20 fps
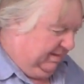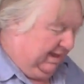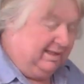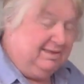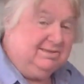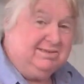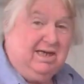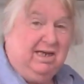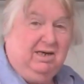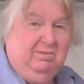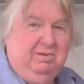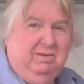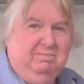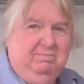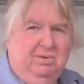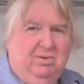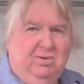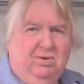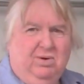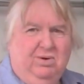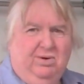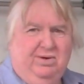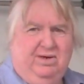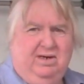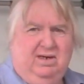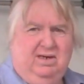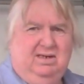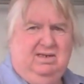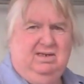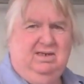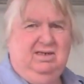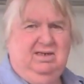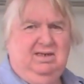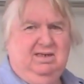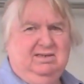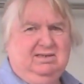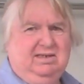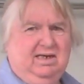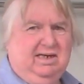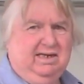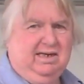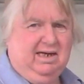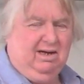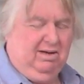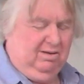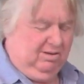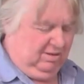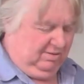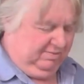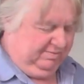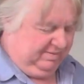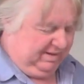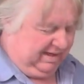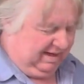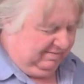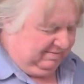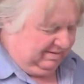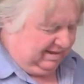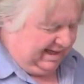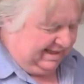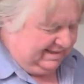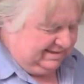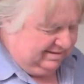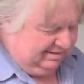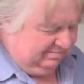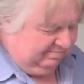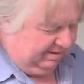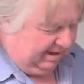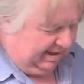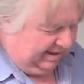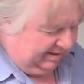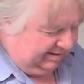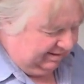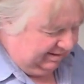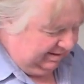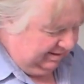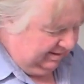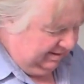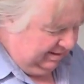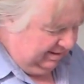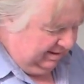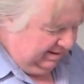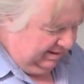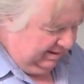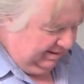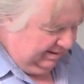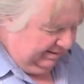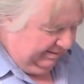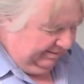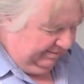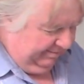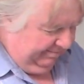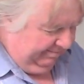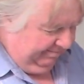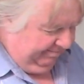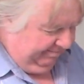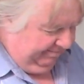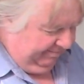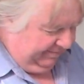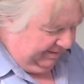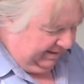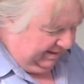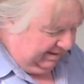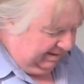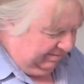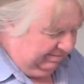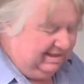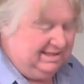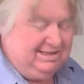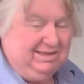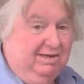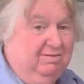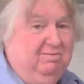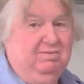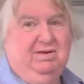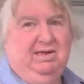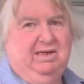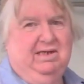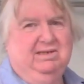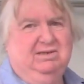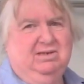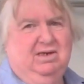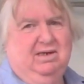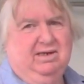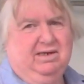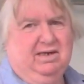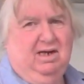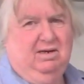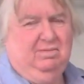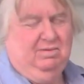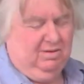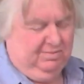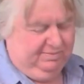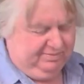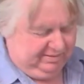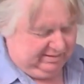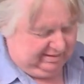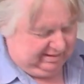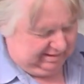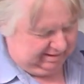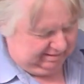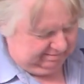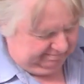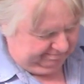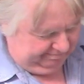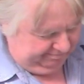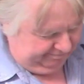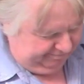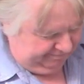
Now it's going to be bored. It's going to go on off and have an acid bath. It means everything's got to come off the thing.